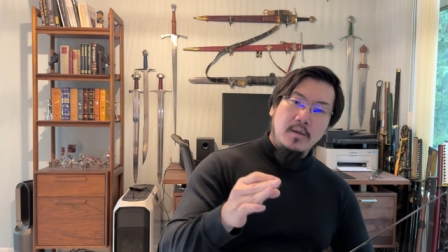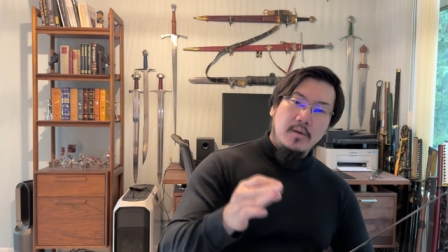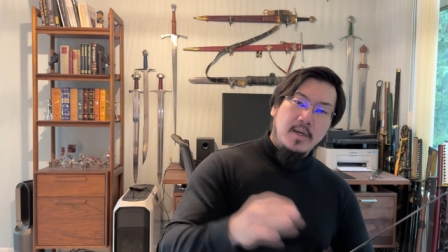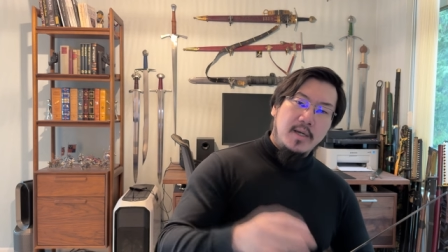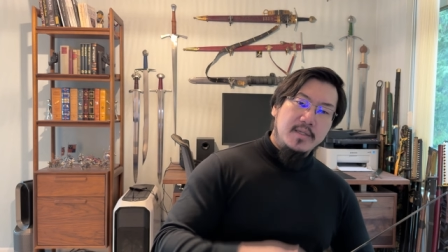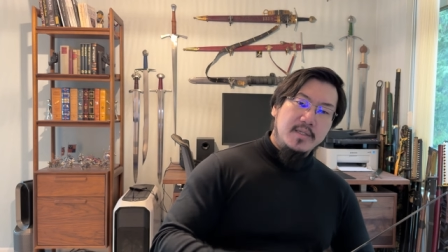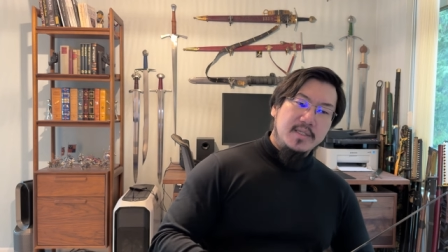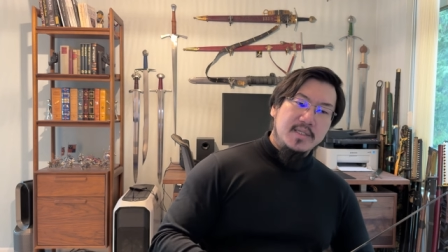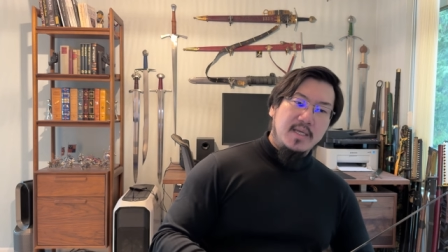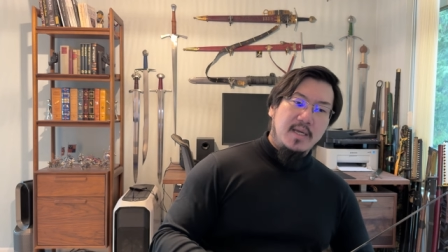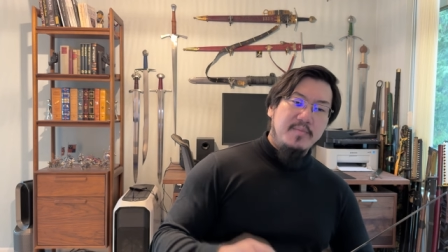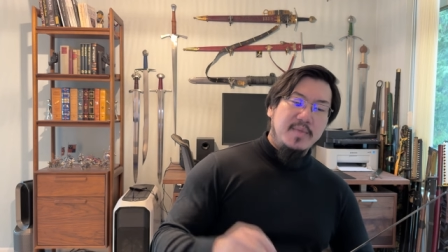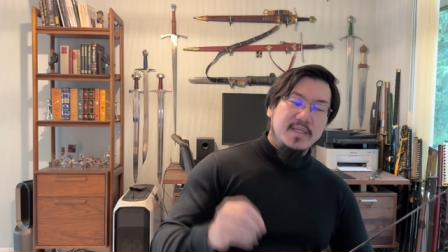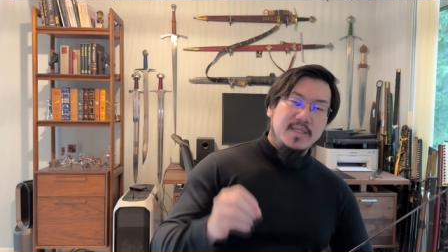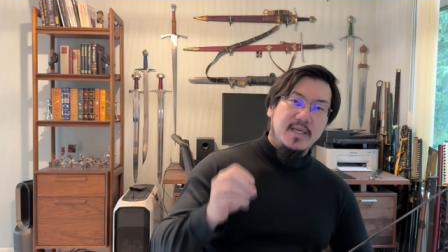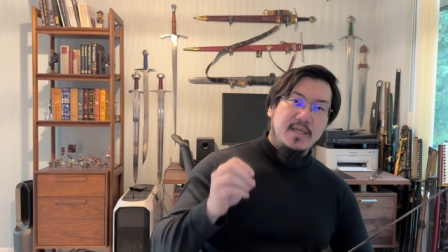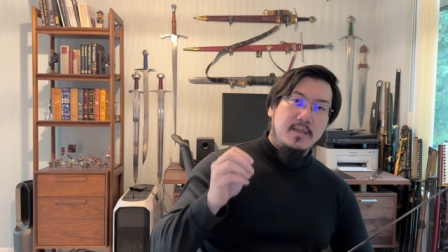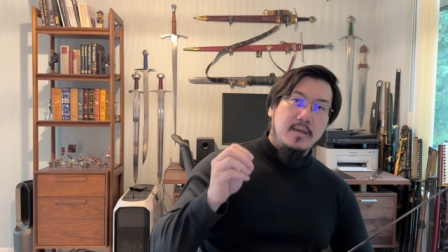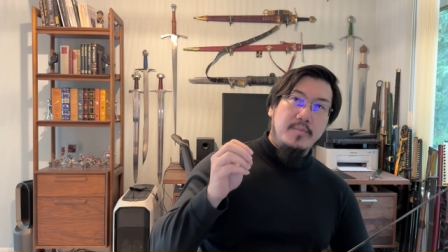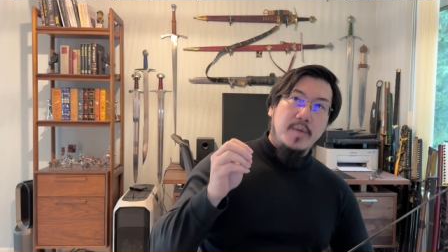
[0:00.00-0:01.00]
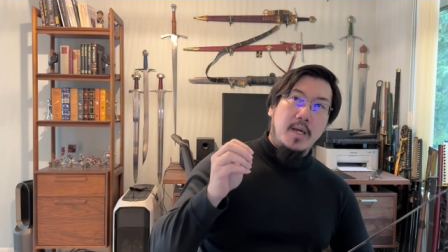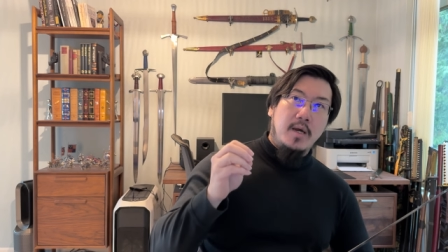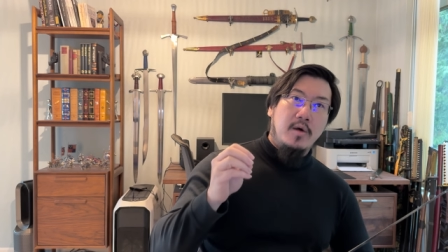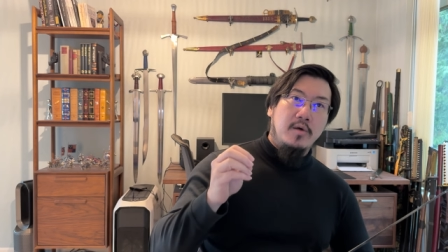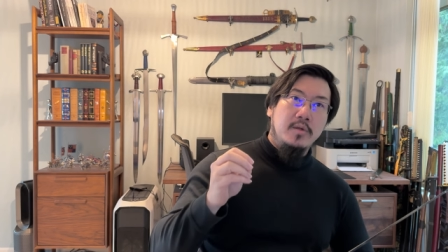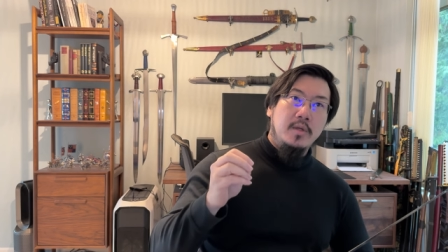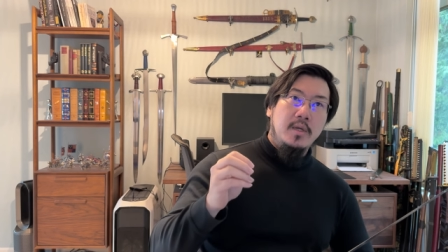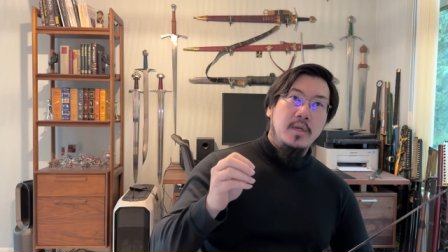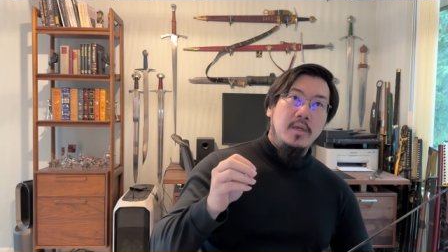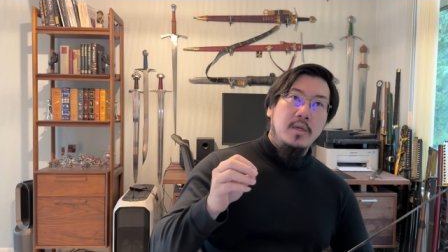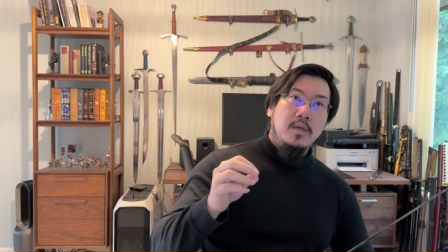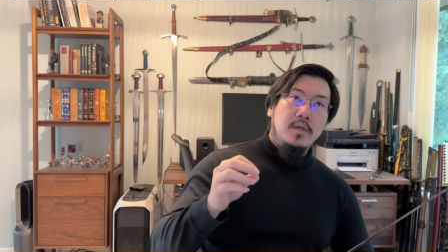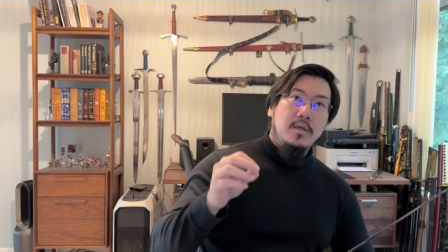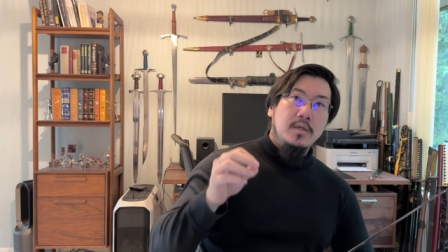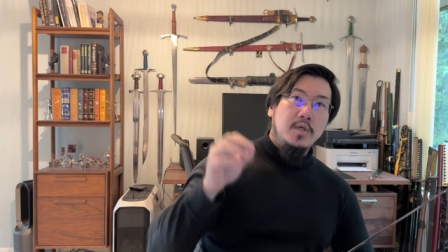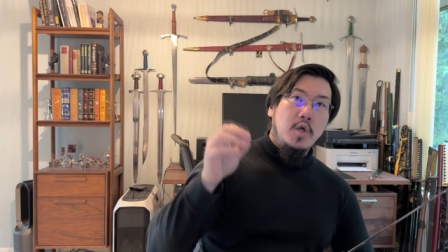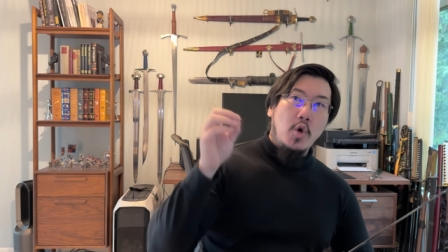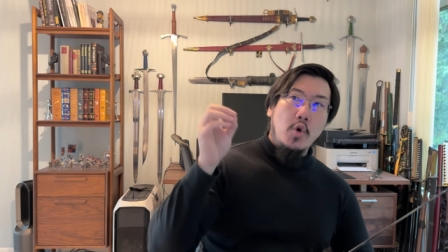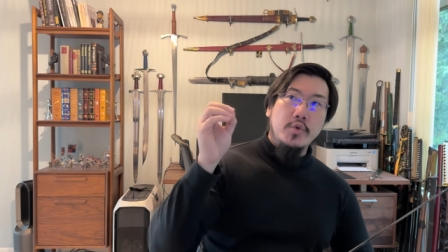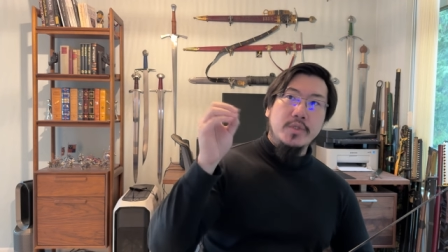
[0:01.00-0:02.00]
Right? This can be said about
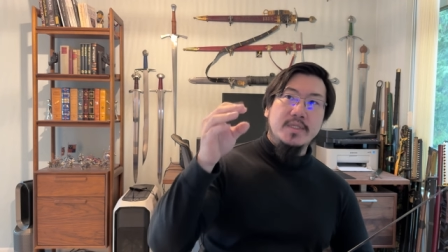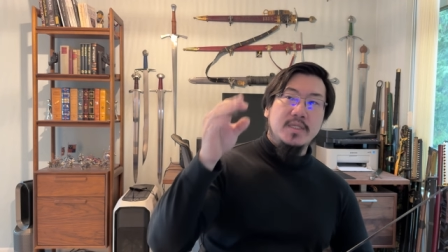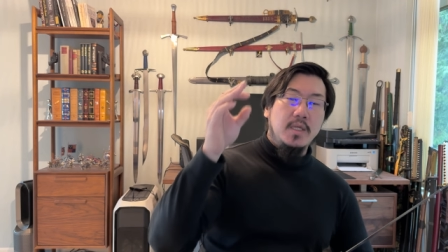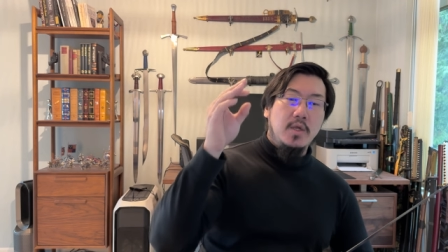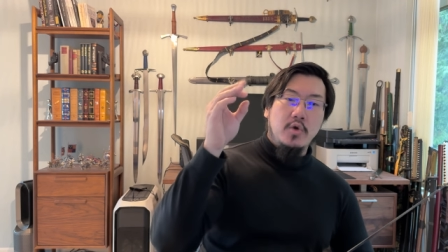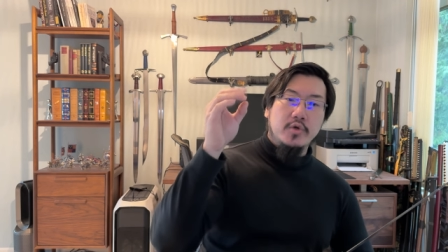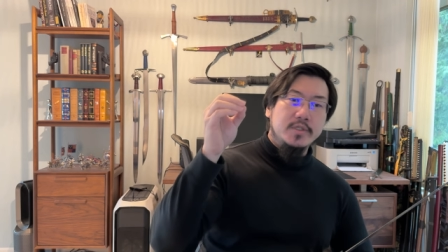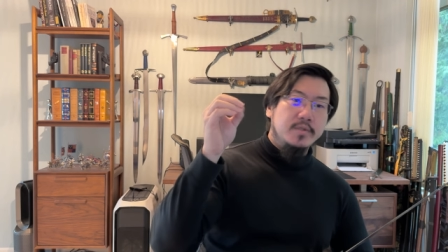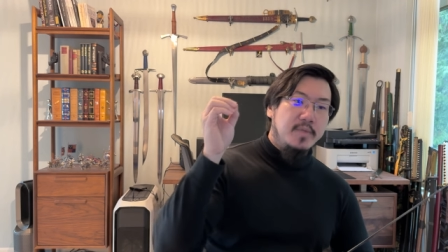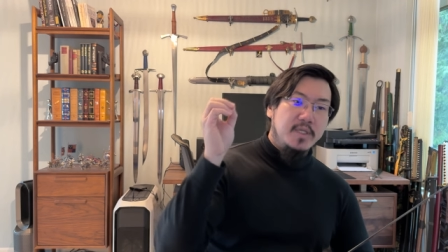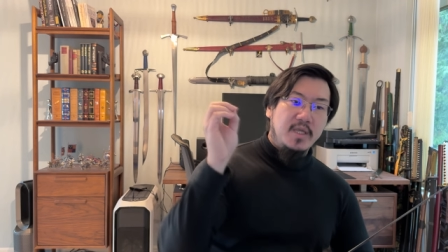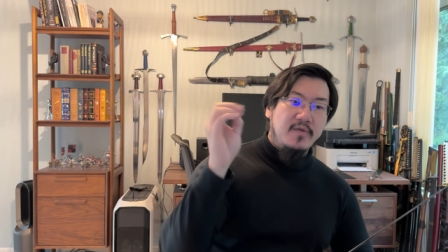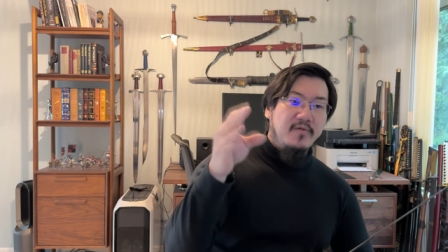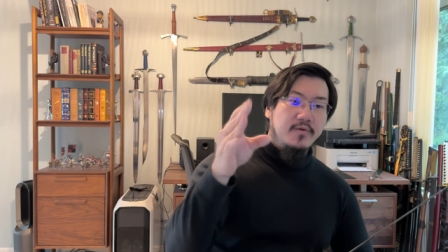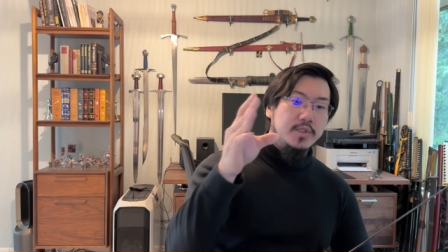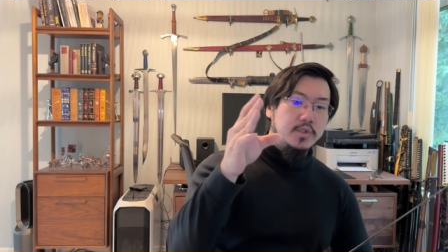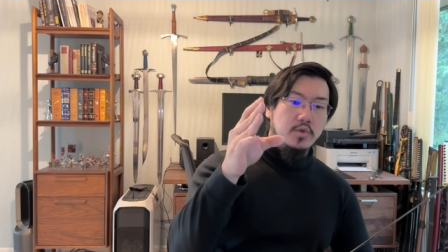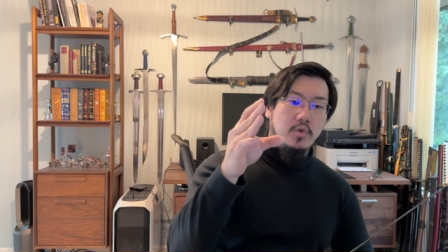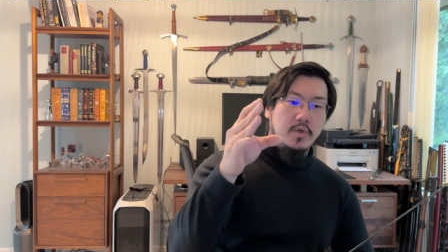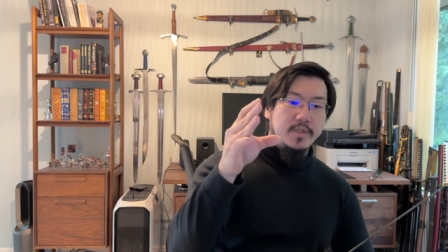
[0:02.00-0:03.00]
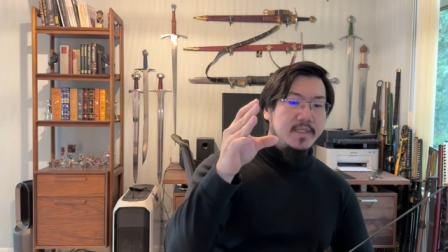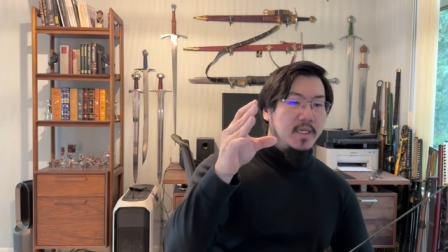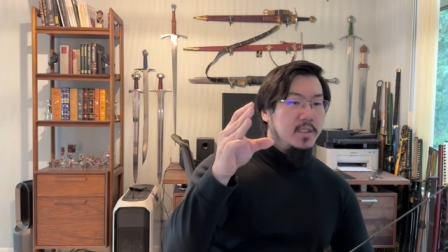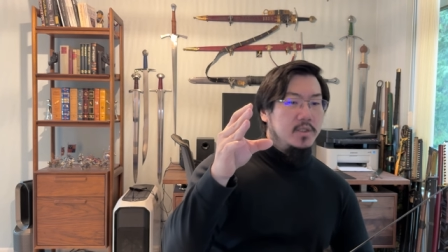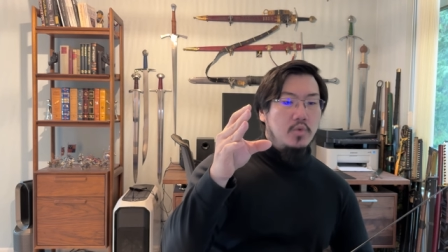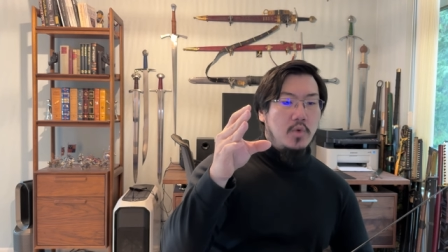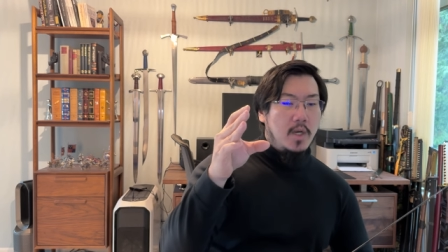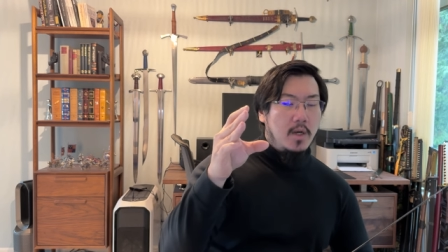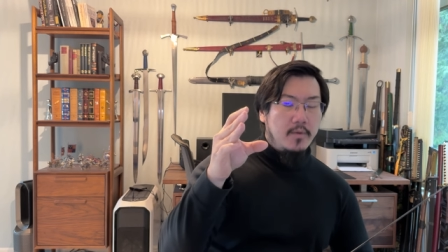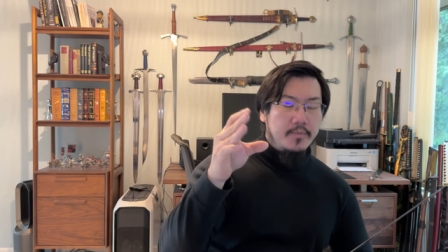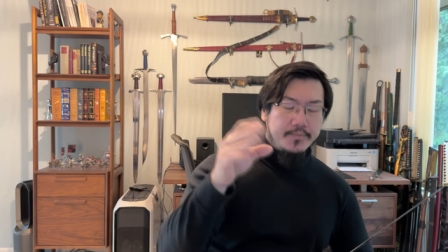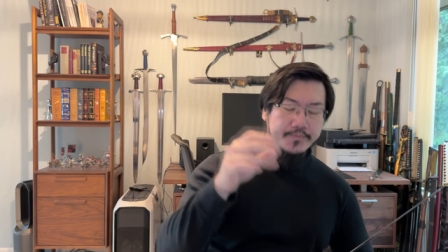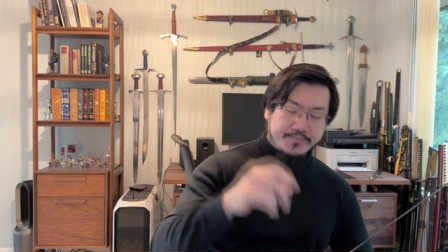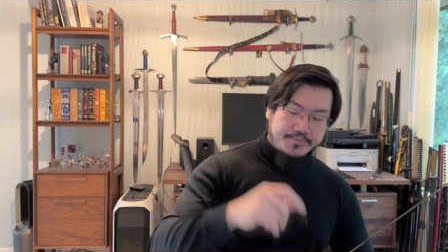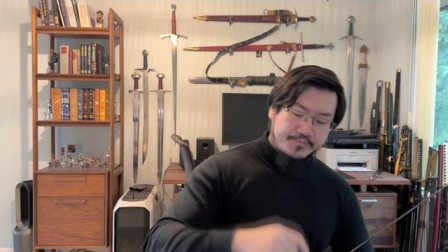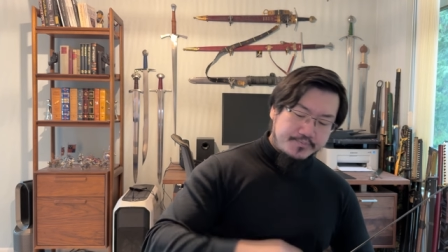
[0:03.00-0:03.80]
Cold steels and medieval swords as well.